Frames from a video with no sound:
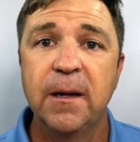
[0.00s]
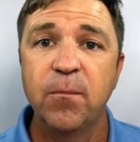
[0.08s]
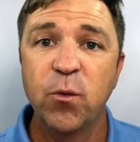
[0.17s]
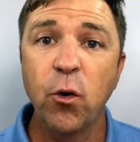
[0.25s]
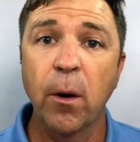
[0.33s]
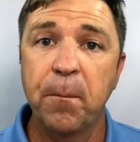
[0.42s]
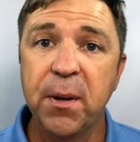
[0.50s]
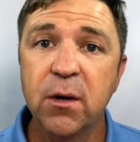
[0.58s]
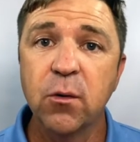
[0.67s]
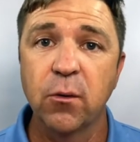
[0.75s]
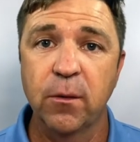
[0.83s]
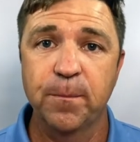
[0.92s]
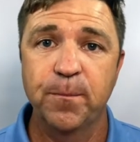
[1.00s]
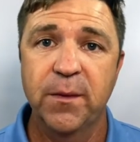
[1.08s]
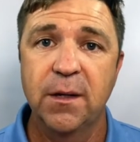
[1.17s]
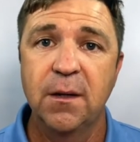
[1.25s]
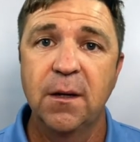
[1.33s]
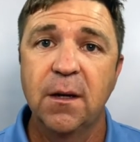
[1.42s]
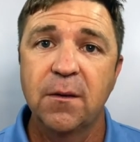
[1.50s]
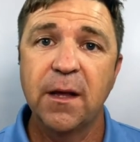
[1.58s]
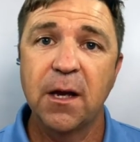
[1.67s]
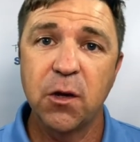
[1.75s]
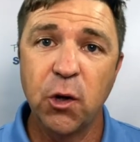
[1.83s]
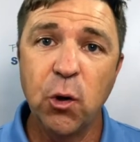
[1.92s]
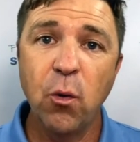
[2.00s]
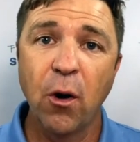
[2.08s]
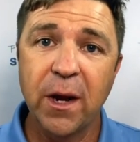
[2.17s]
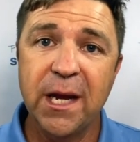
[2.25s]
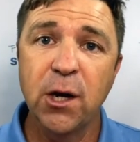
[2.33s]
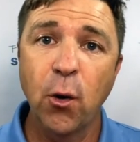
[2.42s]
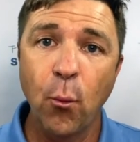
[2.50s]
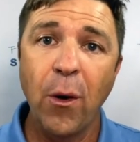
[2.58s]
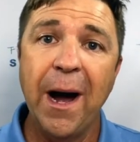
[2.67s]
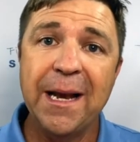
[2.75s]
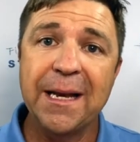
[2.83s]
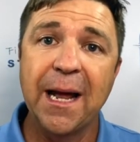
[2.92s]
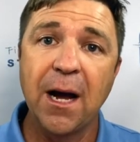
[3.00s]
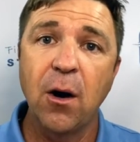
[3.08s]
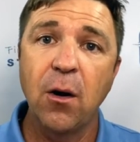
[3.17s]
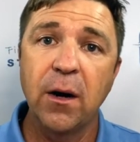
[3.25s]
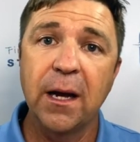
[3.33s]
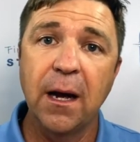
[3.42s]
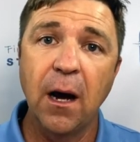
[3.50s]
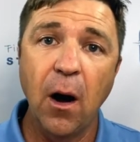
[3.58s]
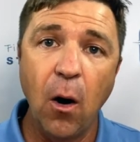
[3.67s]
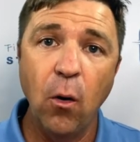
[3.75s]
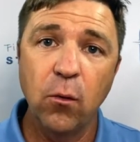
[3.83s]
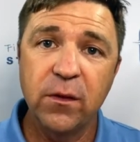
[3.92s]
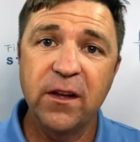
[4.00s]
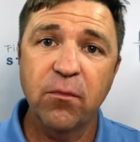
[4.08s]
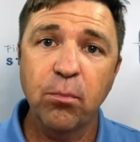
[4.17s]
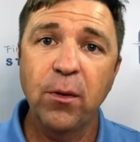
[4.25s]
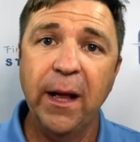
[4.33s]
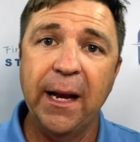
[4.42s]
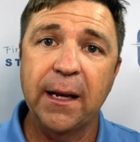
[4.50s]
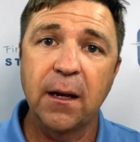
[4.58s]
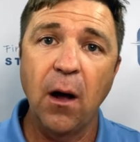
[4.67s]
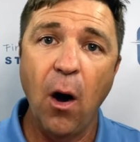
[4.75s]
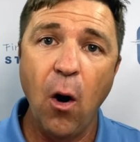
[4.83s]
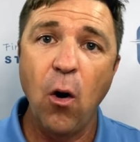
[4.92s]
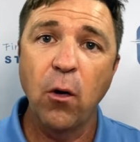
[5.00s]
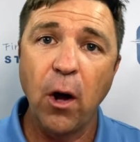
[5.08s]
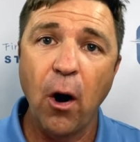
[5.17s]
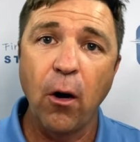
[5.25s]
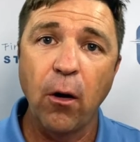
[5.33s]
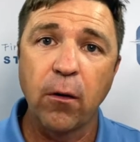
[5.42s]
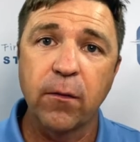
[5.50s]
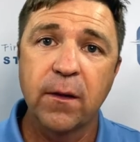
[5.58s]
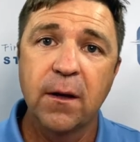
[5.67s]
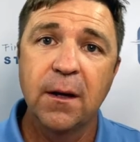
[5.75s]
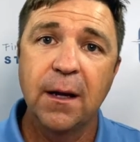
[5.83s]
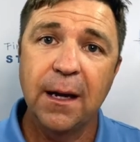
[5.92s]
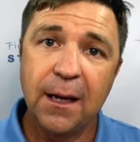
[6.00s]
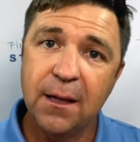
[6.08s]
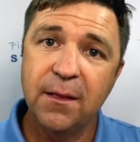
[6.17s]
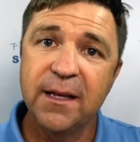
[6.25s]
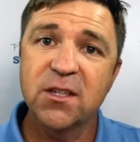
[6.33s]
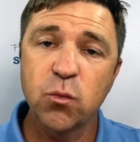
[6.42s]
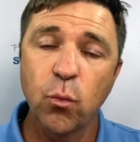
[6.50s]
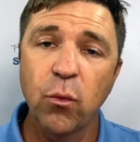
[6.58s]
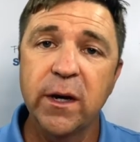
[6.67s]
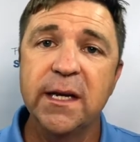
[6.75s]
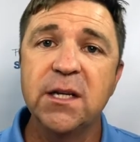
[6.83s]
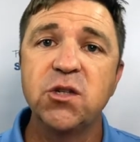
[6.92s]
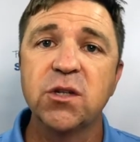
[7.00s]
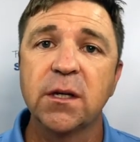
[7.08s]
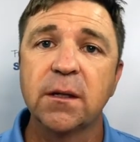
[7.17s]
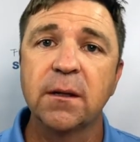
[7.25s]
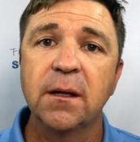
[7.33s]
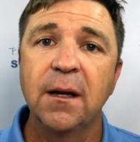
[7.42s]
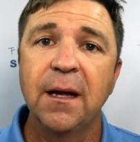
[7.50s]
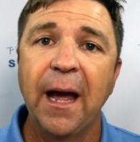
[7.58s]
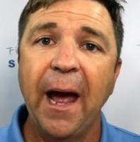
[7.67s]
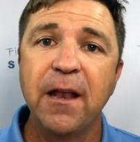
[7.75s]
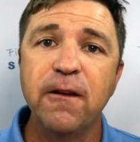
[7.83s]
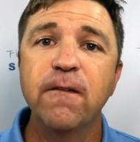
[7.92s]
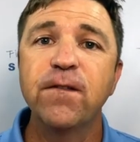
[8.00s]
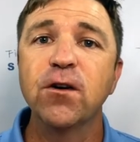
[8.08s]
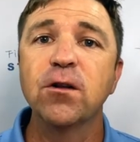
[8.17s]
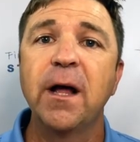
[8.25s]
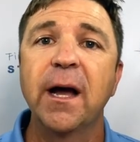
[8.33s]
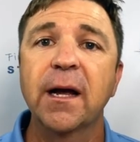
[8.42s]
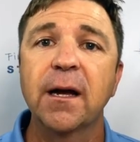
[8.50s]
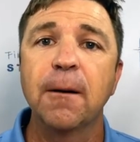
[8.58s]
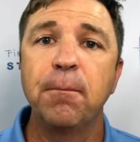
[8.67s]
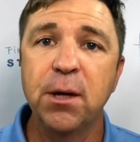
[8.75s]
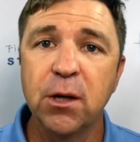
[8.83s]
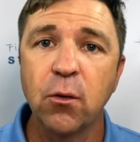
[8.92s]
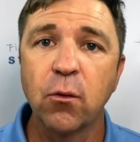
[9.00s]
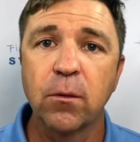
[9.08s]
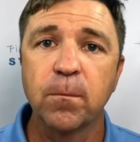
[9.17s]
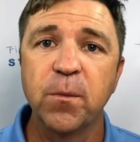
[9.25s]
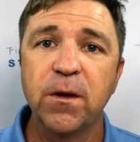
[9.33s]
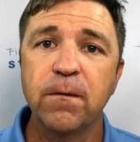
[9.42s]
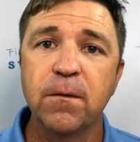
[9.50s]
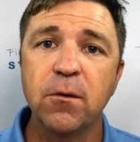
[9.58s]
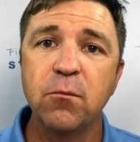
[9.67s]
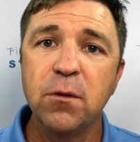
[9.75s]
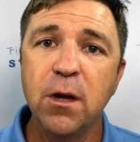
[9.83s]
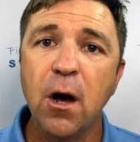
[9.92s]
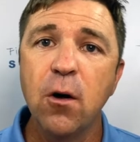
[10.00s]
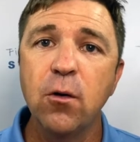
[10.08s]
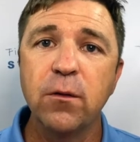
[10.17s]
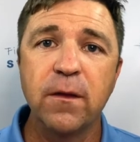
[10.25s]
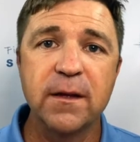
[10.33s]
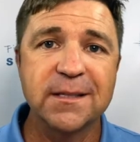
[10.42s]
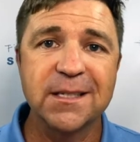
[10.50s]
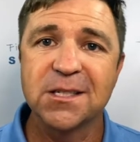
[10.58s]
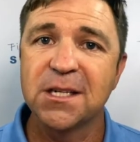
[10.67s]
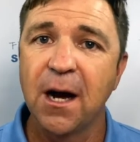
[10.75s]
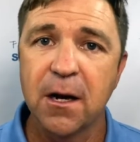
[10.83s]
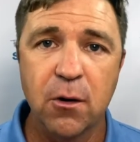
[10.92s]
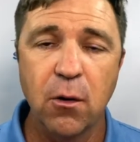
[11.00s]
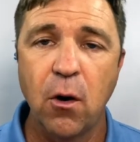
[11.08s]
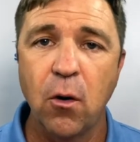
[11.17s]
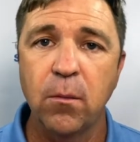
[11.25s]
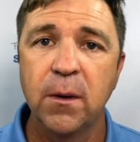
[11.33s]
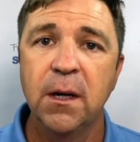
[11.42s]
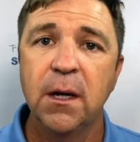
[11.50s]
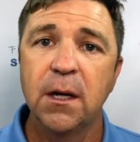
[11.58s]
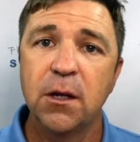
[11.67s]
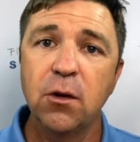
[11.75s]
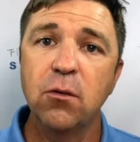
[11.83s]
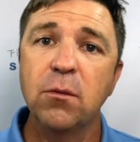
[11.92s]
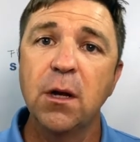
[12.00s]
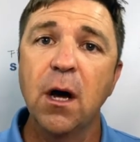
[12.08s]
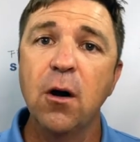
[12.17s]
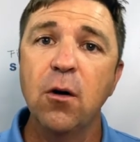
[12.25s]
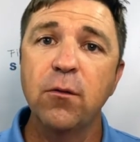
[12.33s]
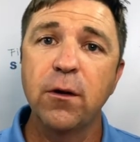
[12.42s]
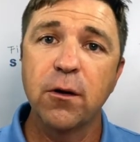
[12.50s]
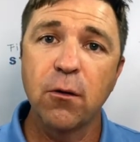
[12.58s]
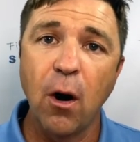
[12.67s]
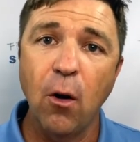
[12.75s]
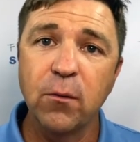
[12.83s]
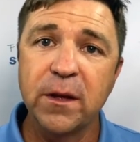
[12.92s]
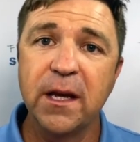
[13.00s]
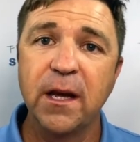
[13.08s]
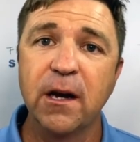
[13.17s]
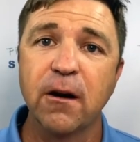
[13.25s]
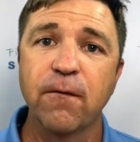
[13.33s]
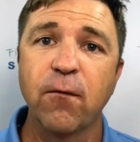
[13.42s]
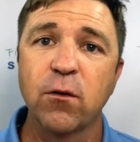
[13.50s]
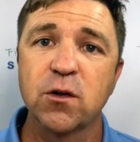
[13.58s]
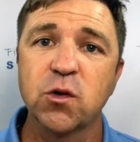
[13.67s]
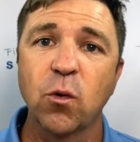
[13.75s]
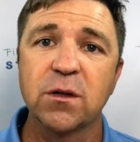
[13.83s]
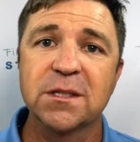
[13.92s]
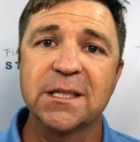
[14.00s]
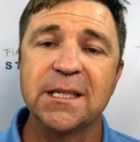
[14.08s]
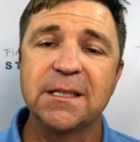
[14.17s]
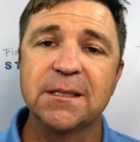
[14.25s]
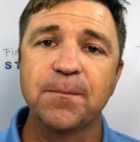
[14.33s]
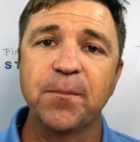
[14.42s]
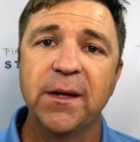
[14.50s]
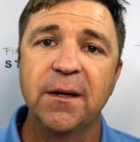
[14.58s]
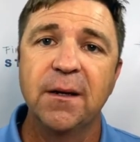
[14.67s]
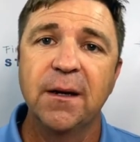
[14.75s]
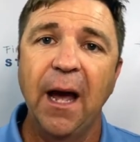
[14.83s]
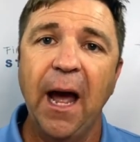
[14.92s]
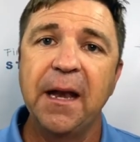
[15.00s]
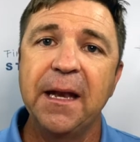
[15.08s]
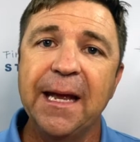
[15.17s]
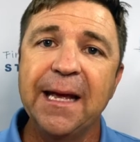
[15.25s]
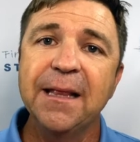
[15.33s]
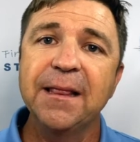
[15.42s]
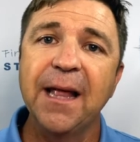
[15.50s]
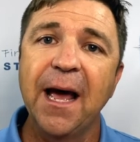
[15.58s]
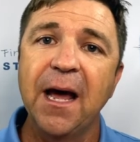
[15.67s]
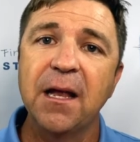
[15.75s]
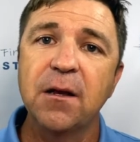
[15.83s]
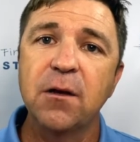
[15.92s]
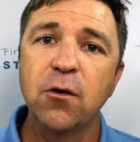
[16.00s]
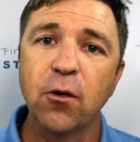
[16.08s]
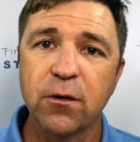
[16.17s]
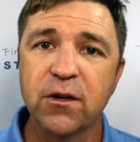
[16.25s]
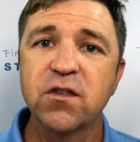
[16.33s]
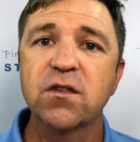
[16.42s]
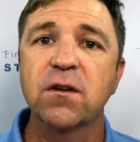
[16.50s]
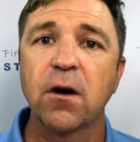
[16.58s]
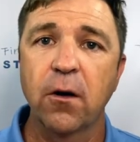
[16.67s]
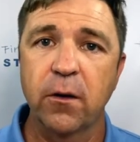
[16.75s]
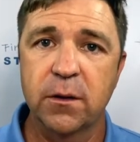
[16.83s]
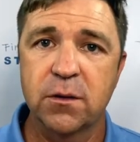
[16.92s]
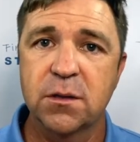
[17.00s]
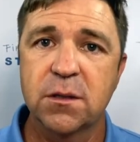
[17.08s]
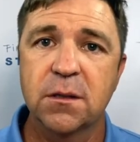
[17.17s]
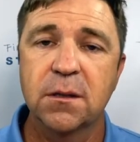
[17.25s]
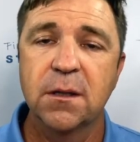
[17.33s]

You're a pilgrim. That you are here right now on this planet, on Earth, in this region, and you feel like a pilgrim. You know that this is not your home. You know that you're only here for a short season. And in that, you're discouraged.